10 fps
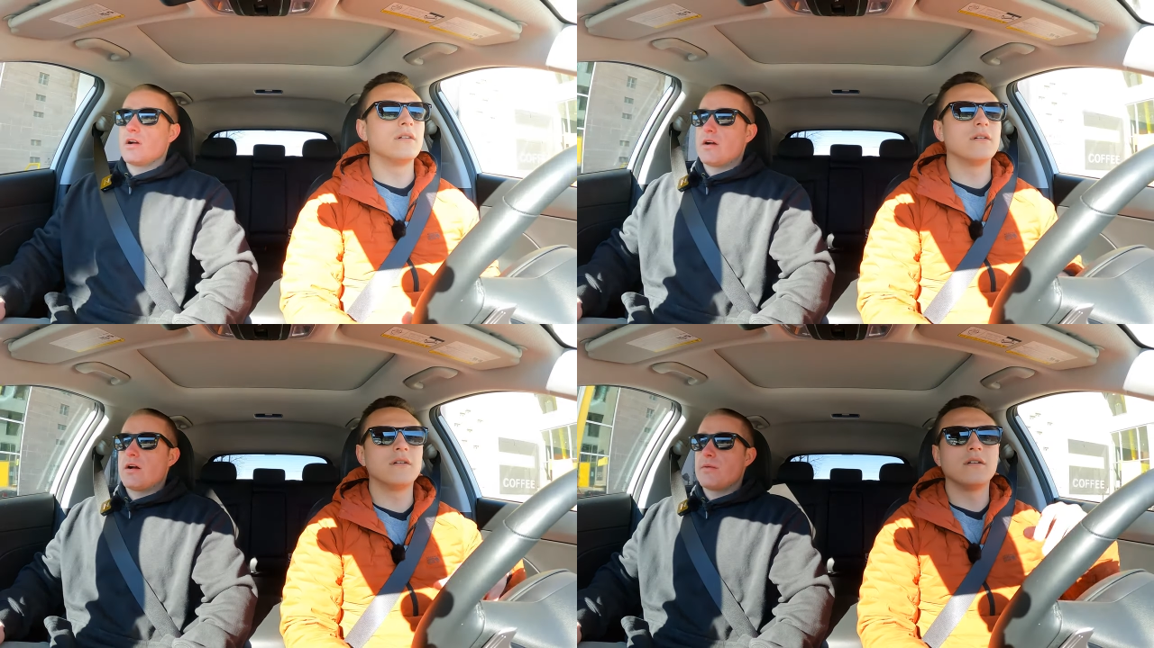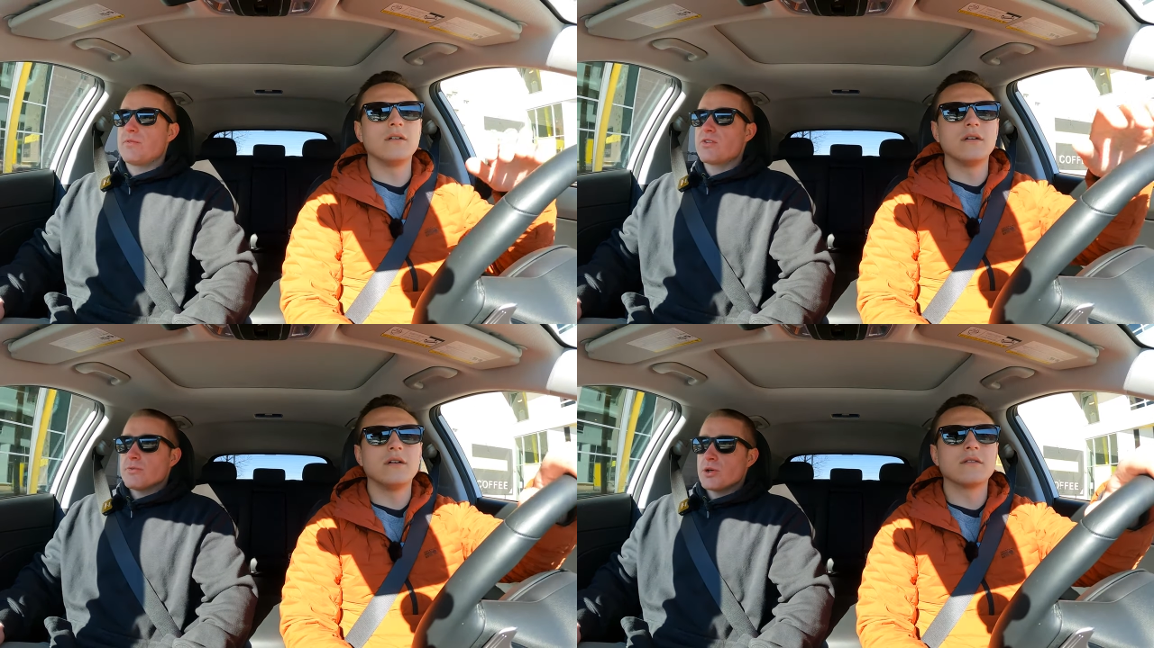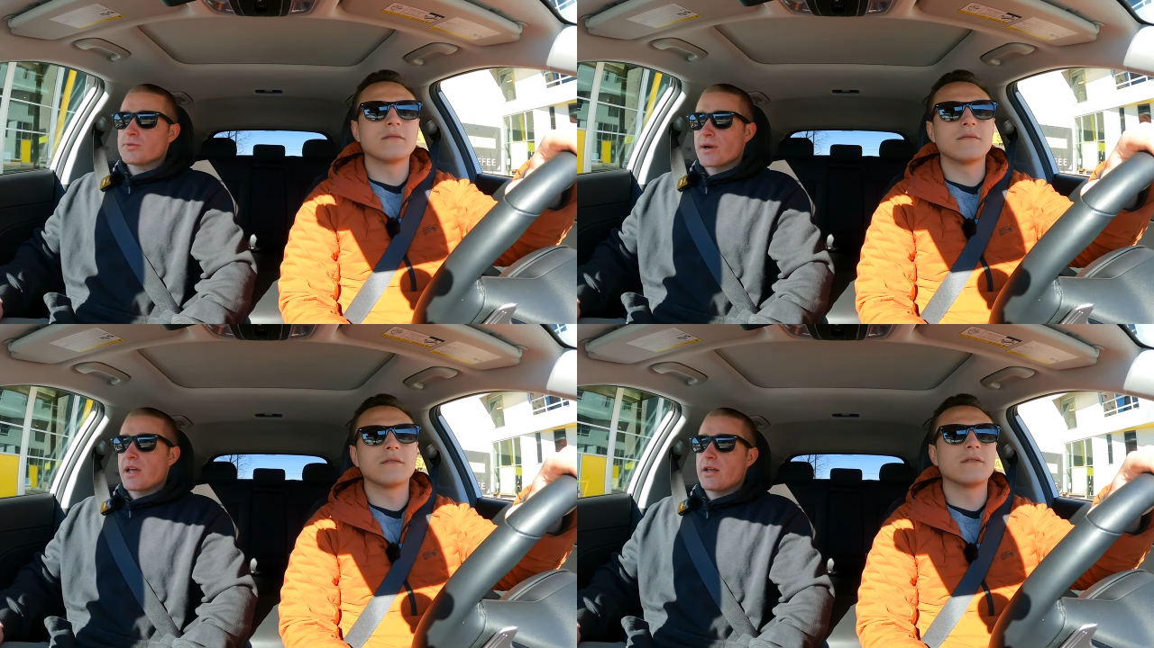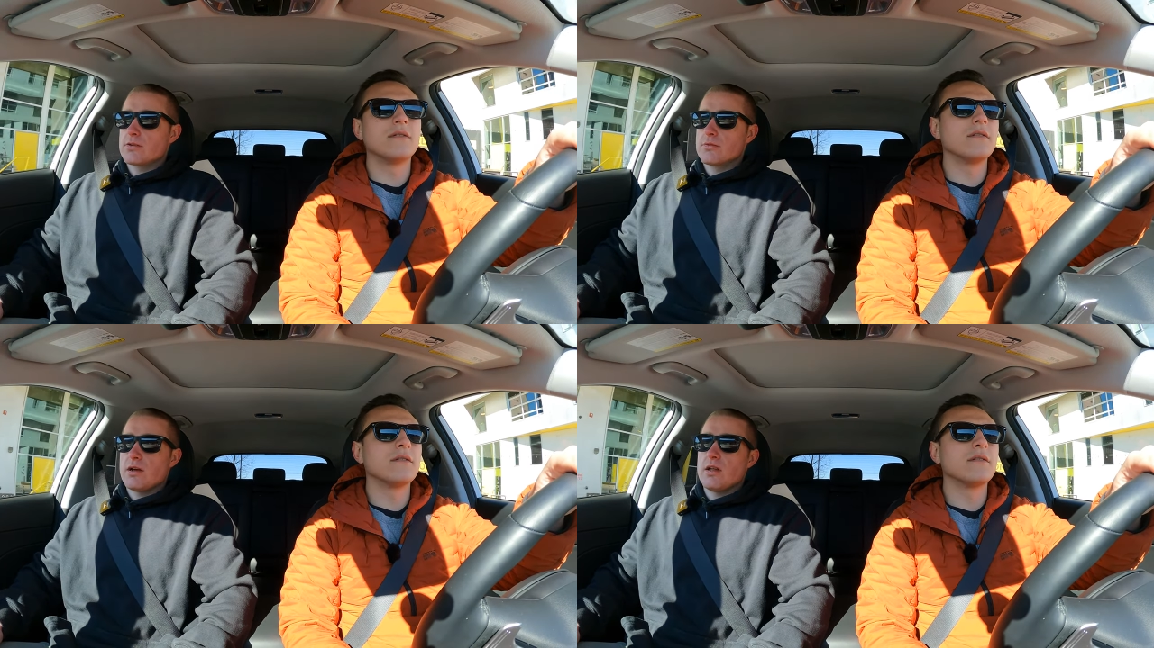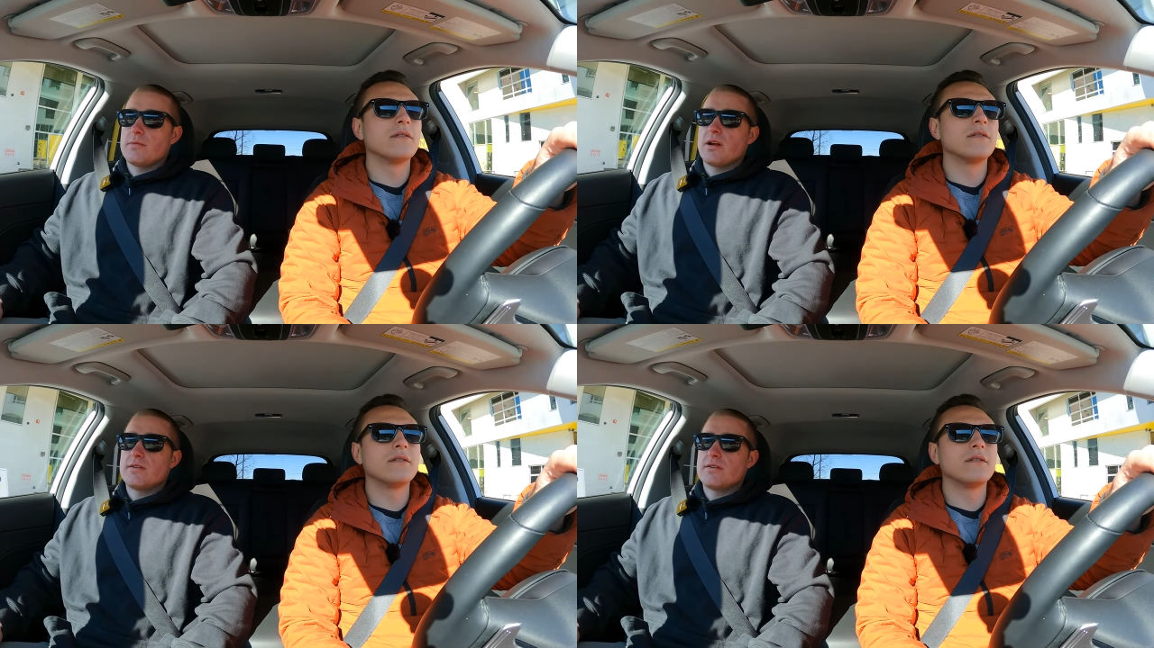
Speaker 1: Uh, for the most part, it handled well. I mean,